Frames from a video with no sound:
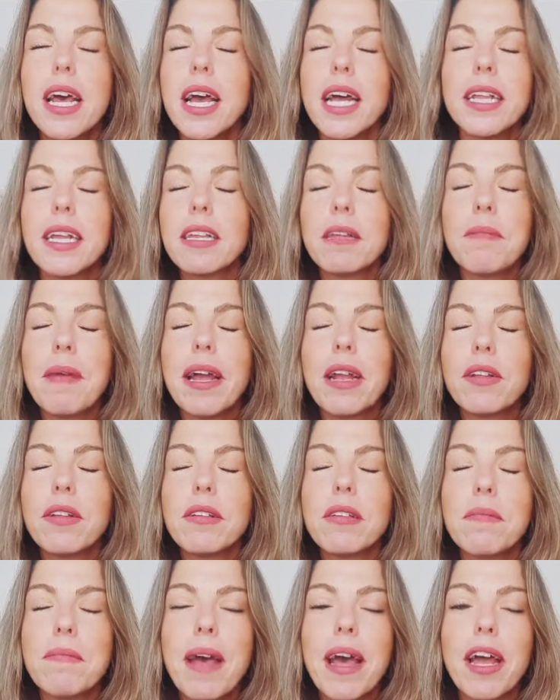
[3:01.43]
Doesn't matter,
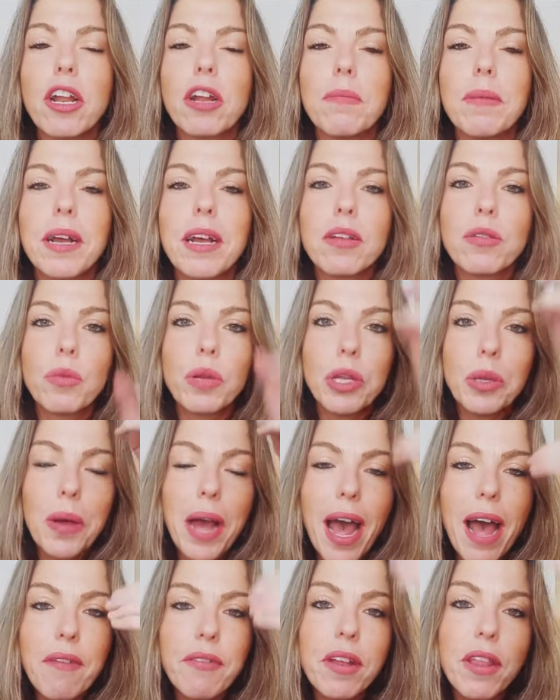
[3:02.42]
doesn't matter, because when you have